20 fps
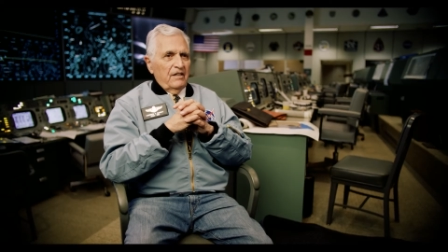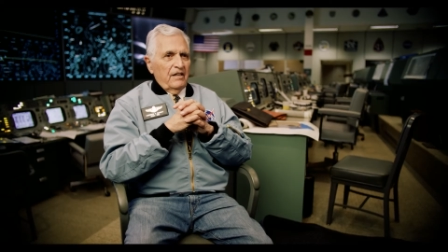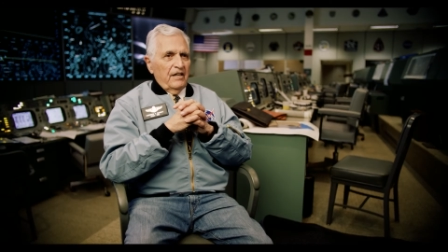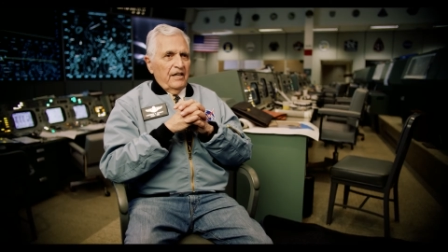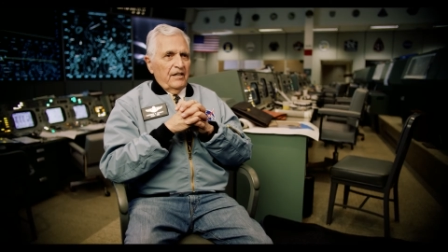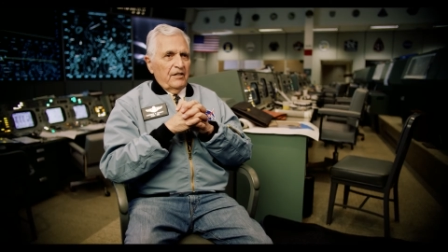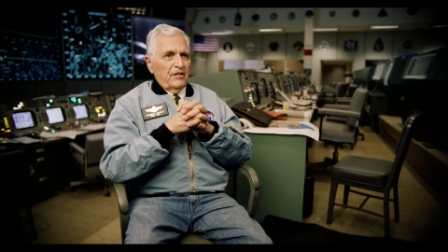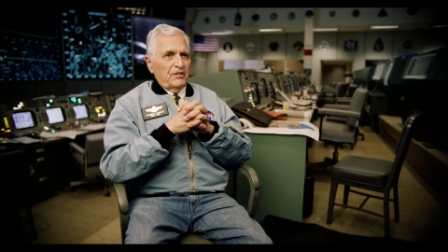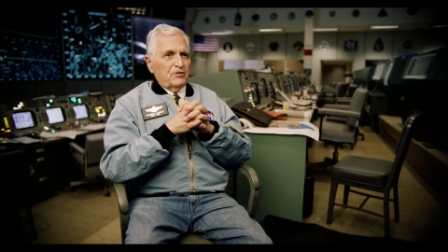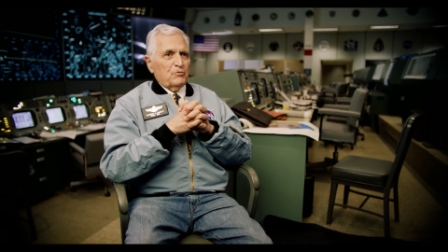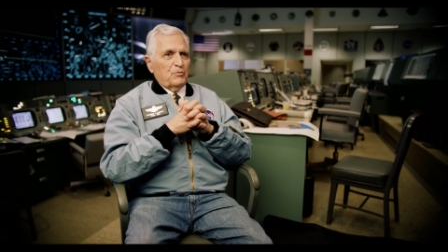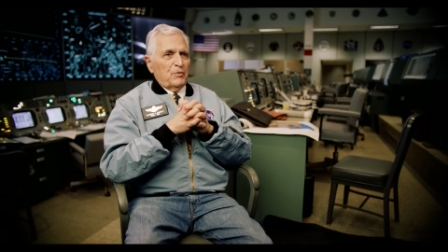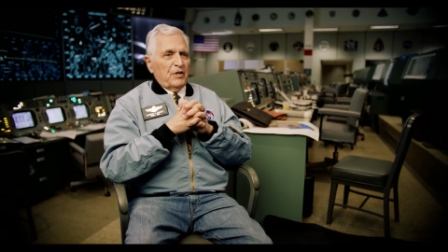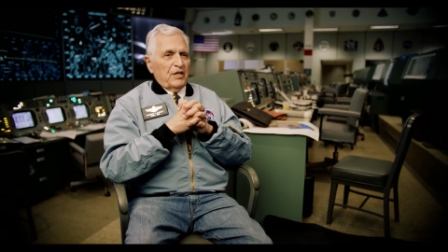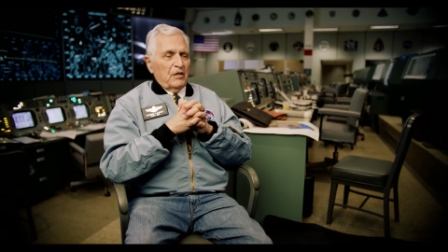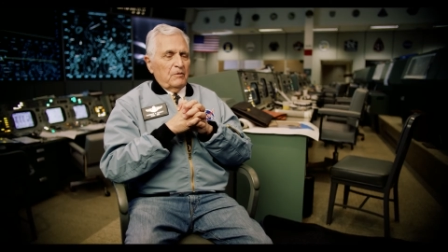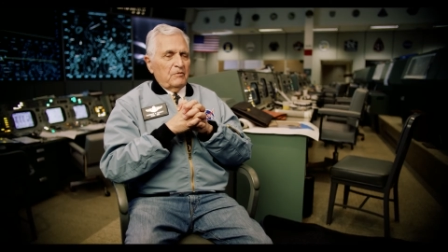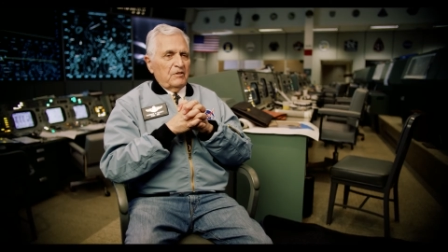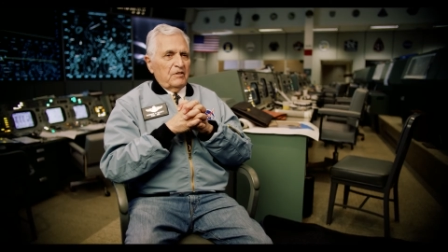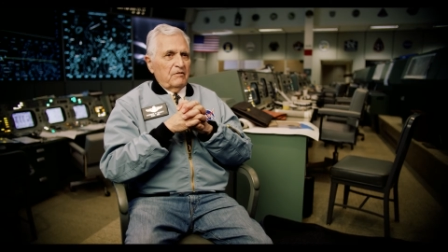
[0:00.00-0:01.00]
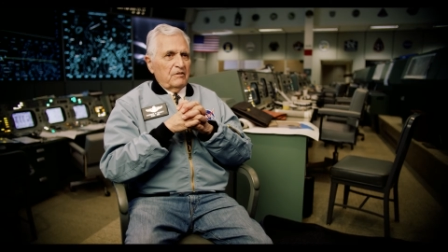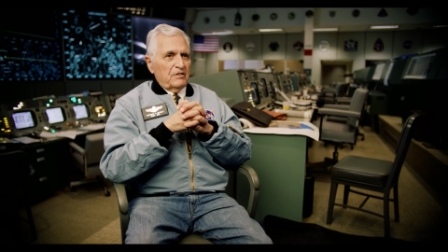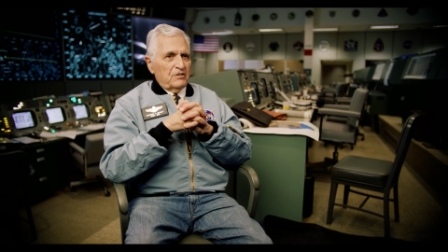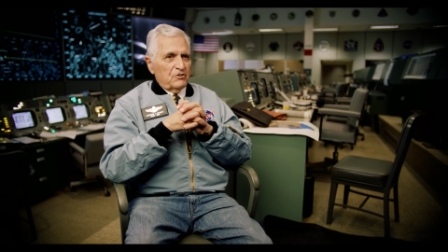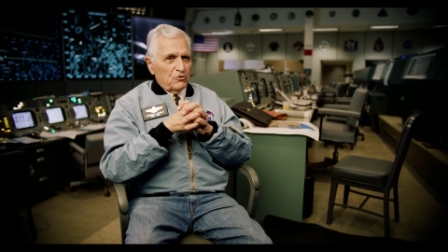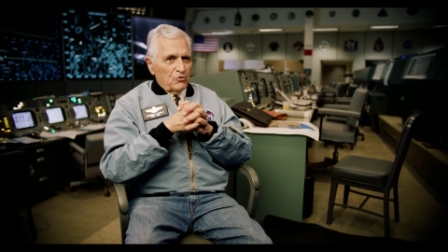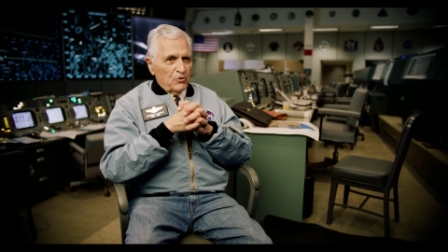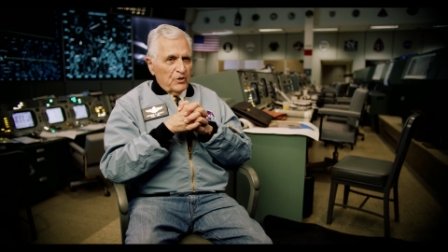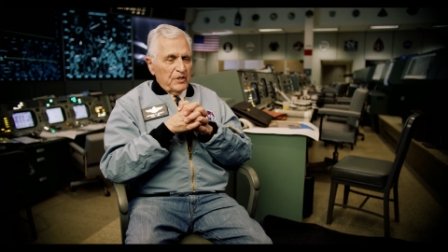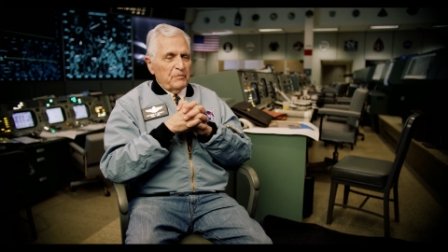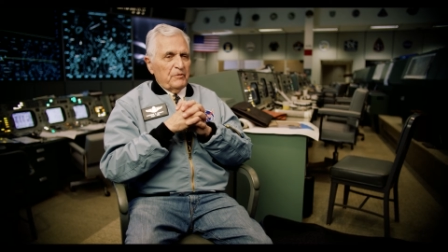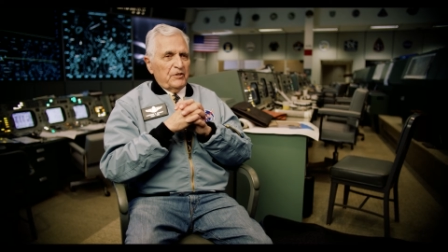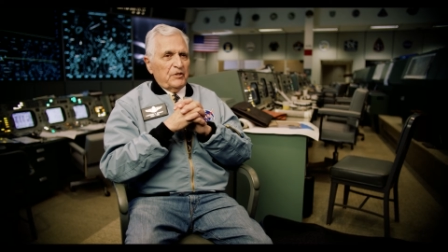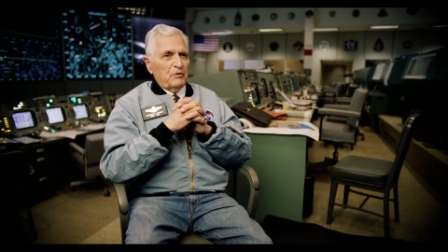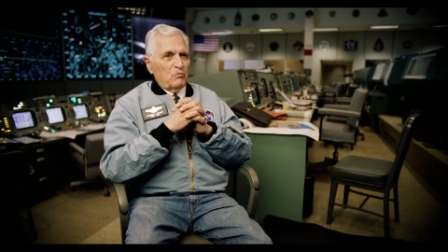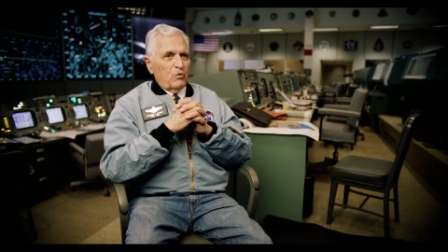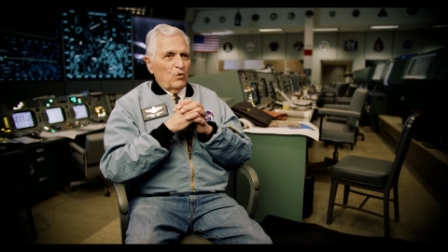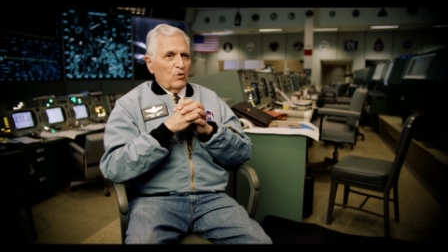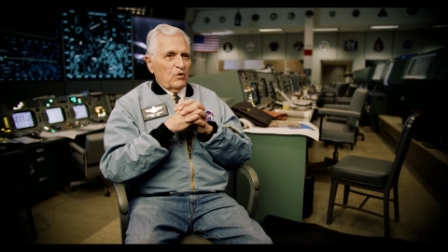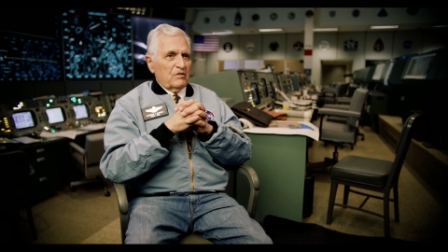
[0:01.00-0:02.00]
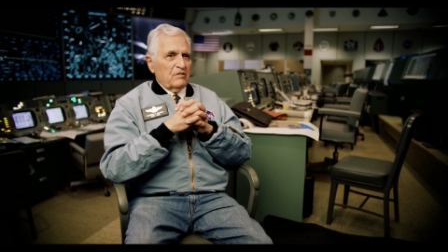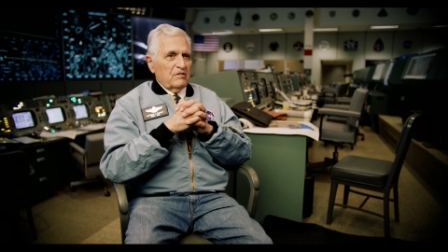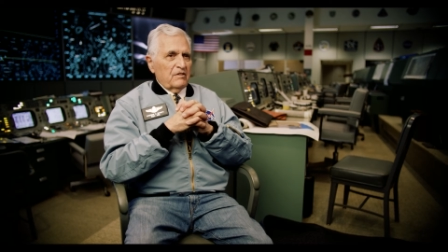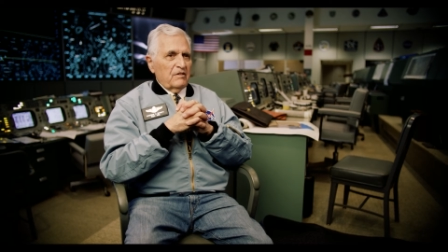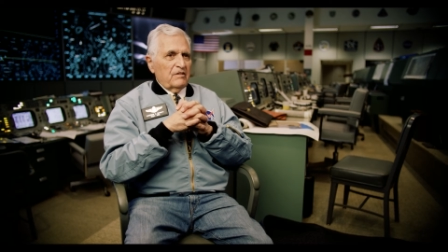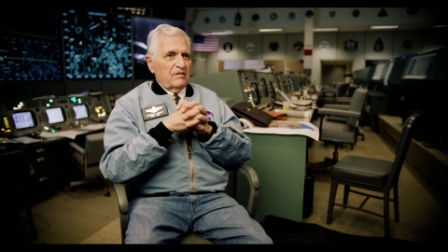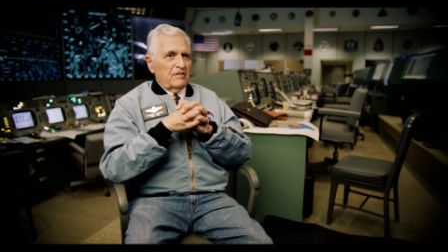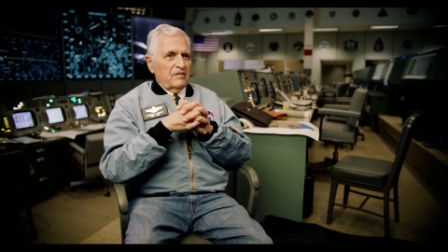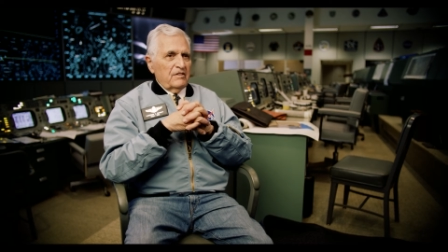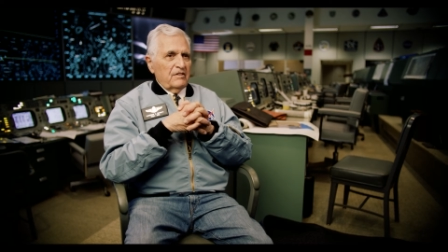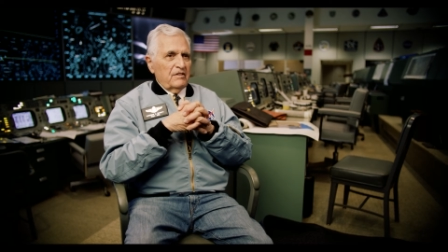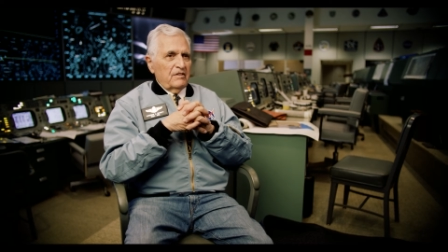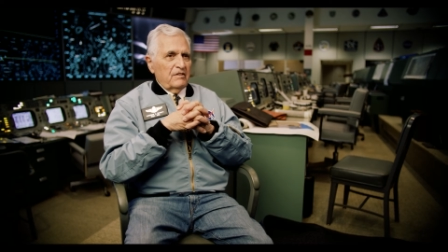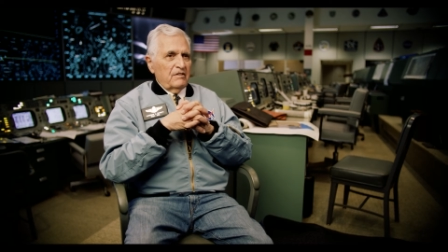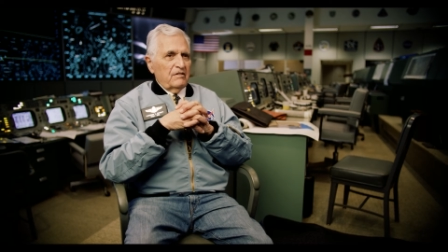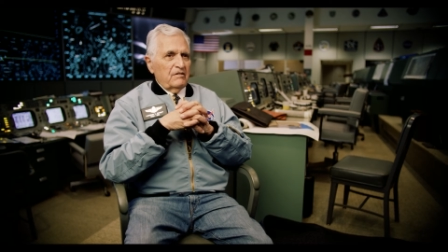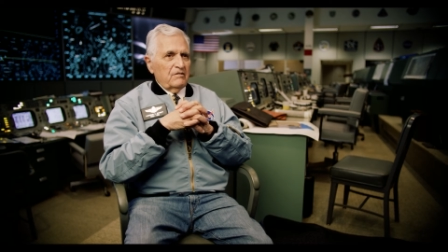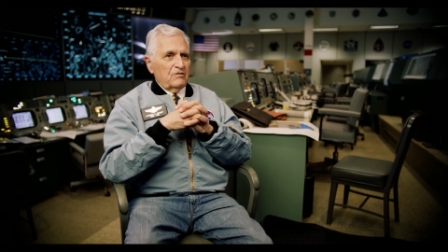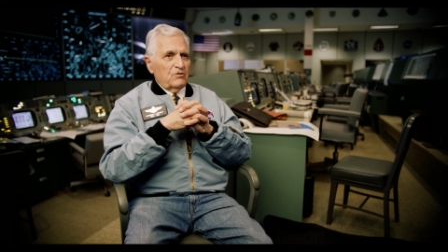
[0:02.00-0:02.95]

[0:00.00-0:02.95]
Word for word: And it's become an extremely important uh,